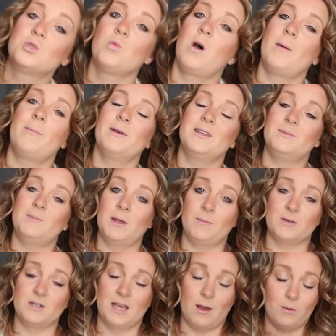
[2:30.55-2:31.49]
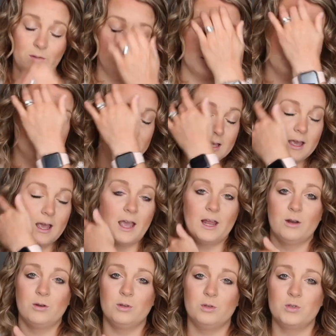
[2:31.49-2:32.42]
swap is paper towels.
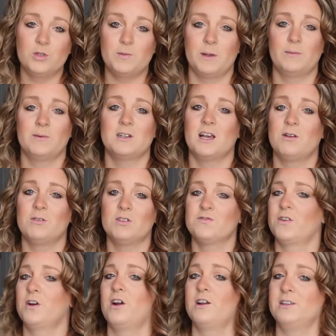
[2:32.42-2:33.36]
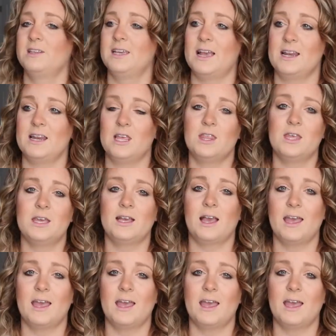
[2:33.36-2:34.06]
I don't use paper towels for hardly anything.